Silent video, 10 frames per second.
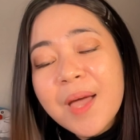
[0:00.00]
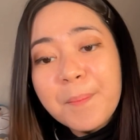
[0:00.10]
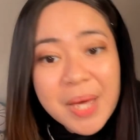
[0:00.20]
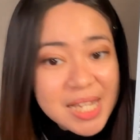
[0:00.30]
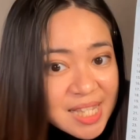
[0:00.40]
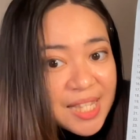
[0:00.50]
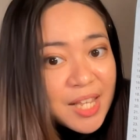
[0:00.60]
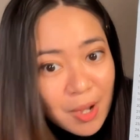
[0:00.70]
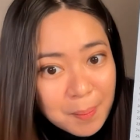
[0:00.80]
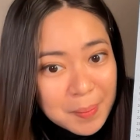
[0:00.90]
messed it
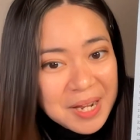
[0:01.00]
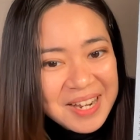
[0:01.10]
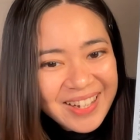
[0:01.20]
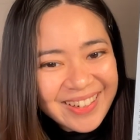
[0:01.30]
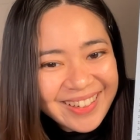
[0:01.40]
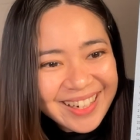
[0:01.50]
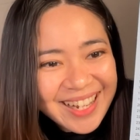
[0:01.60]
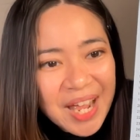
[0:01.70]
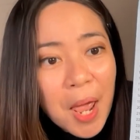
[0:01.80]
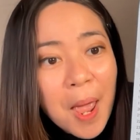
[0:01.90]
up.
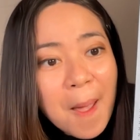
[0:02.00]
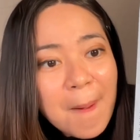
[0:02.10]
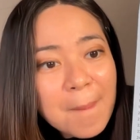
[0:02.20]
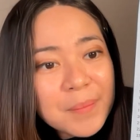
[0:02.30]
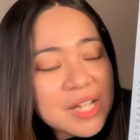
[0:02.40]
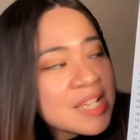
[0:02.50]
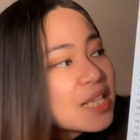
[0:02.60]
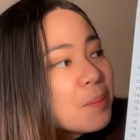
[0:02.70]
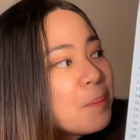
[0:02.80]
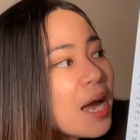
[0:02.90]
Because at
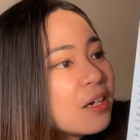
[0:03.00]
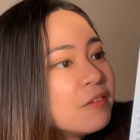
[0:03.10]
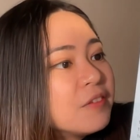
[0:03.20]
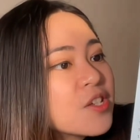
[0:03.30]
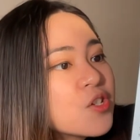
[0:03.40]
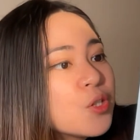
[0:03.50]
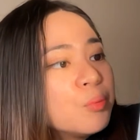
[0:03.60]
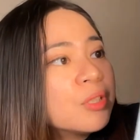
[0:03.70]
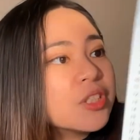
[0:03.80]
the back of this, you will